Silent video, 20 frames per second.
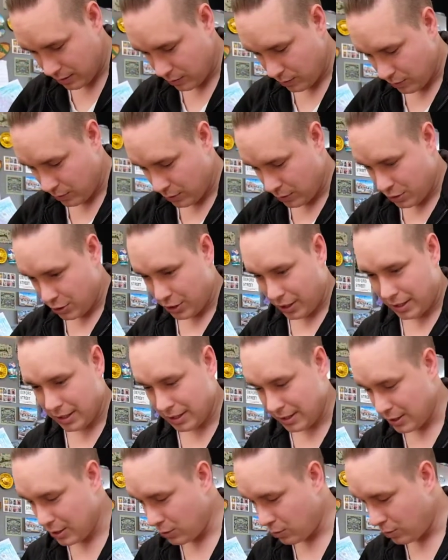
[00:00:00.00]
we'll
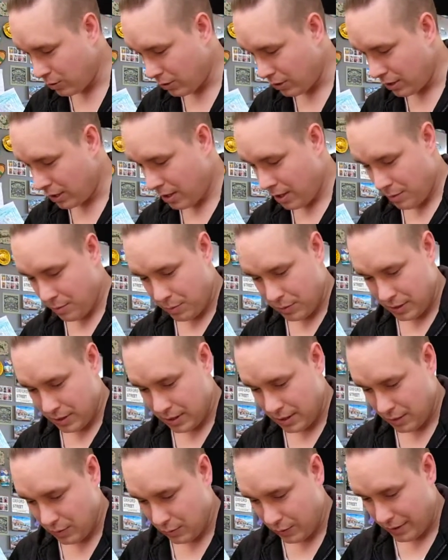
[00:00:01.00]
gently swirl the cup and
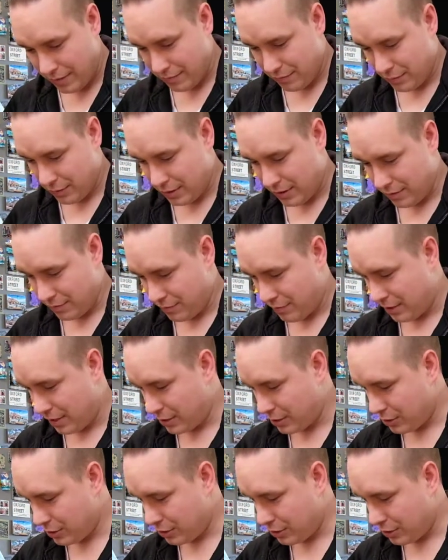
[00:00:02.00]
then wait for it to finish.